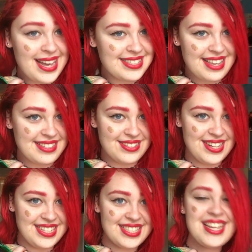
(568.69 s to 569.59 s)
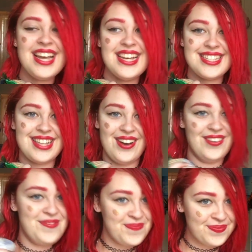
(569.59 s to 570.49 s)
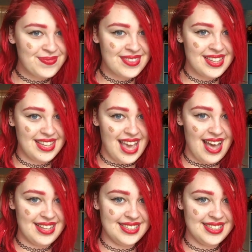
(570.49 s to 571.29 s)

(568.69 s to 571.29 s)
accessories, so yeah.